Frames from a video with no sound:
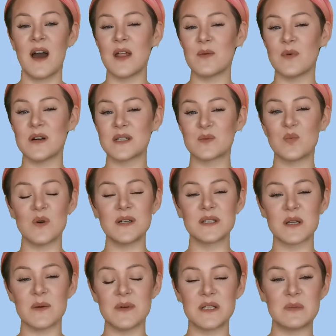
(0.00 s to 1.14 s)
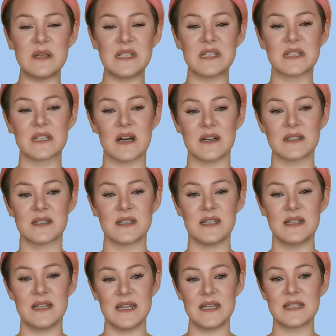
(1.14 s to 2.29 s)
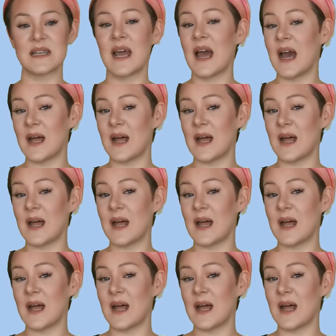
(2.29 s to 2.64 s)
otherwise what is going to be discussed in this